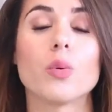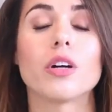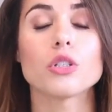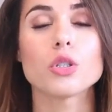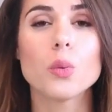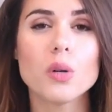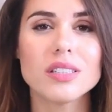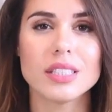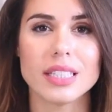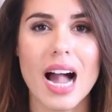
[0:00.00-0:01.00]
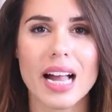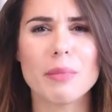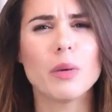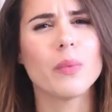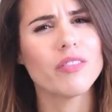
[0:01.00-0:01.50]
to our tool stack.
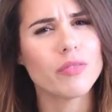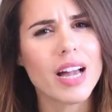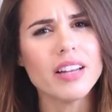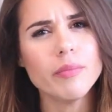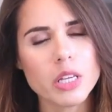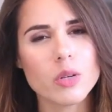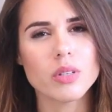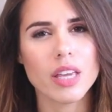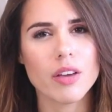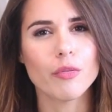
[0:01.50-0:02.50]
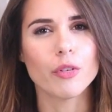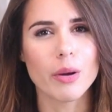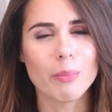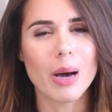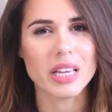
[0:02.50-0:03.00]
I mean, we've kind of been using it for
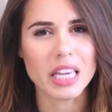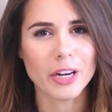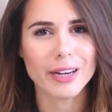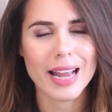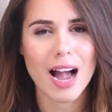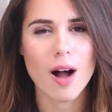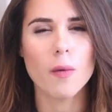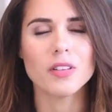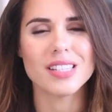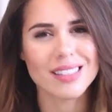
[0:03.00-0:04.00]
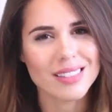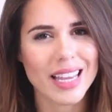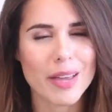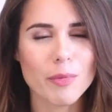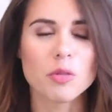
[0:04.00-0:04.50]
about a year now,
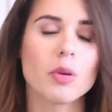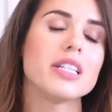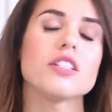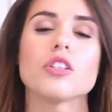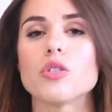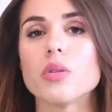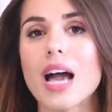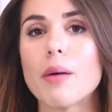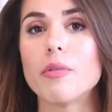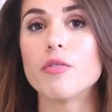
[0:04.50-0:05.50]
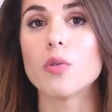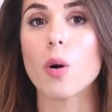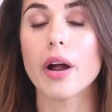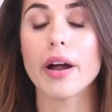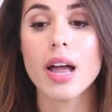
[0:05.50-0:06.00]
testing it, but we wanted to do that
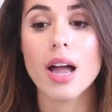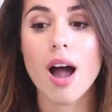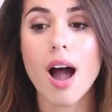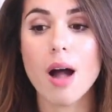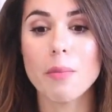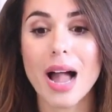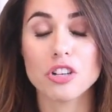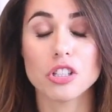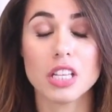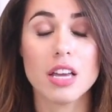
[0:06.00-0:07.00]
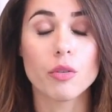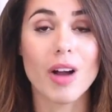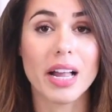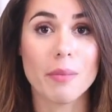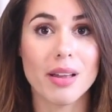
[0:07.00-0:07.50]
before um, actually
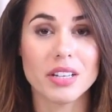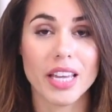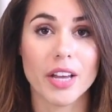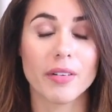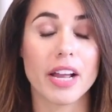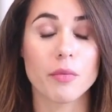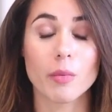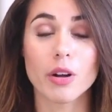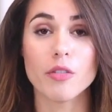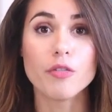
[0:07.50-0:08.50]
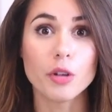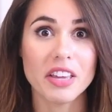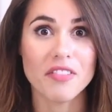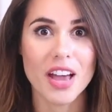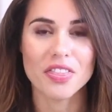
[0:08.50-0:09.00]
recommending it, right? We wanna
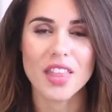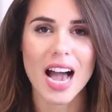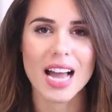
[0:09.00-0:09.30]
fully vet